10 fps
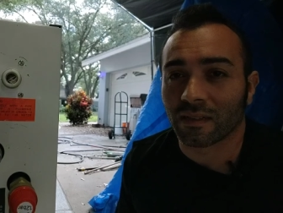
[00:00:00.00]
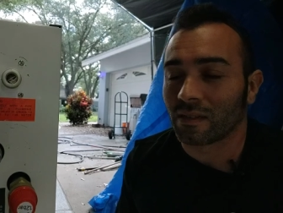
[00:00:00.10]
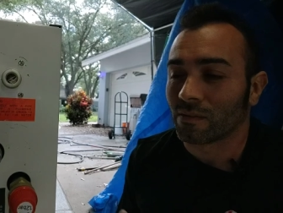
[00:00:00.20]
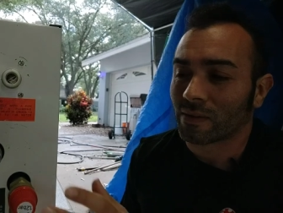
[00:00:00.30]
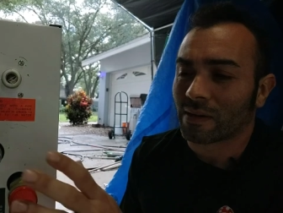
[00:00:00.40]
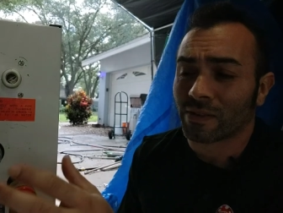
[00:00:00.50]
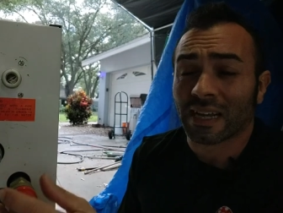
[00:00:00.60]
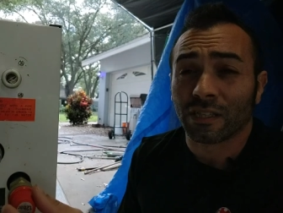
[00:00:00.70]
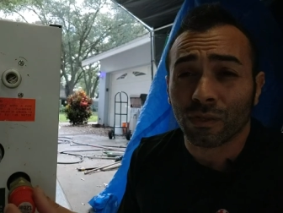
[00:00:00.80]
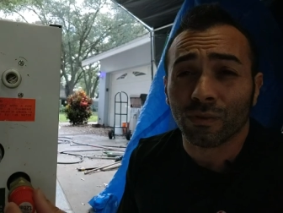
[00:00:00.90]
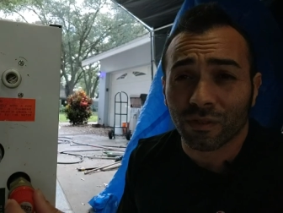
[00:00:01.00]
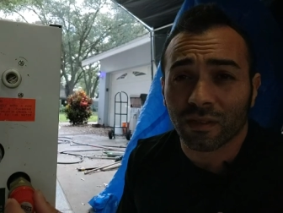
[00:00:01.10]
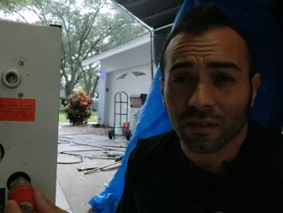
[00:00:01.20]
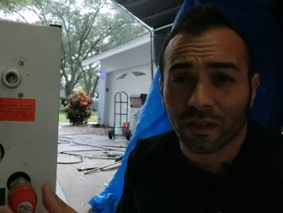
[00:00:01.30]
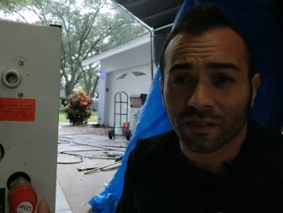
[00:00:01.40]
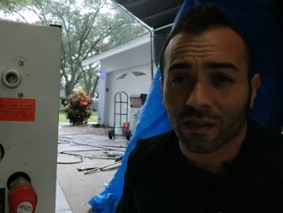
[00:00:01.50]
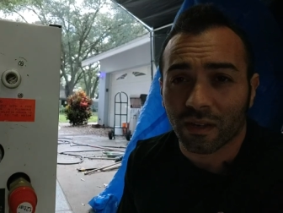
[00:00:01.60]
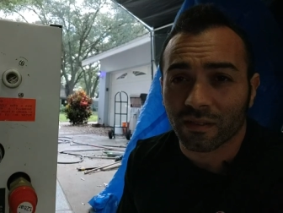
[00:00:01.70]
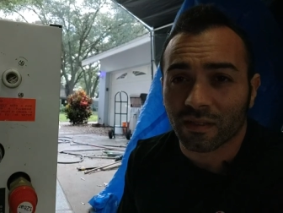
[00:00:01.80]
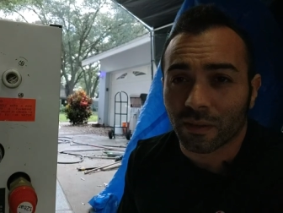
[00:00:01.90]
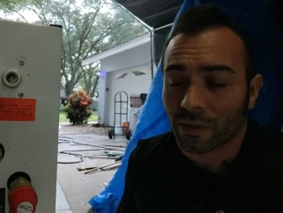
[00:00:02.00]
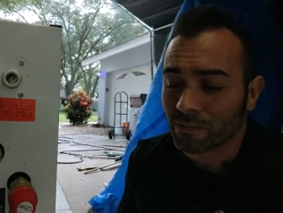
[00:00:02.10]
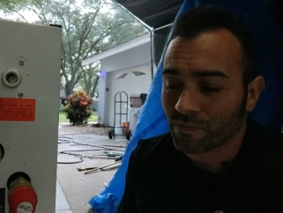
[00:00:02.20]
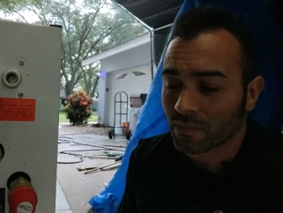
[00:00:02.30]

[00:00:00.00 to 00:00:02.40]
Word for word: you know, when I, when I used a sauna steamer.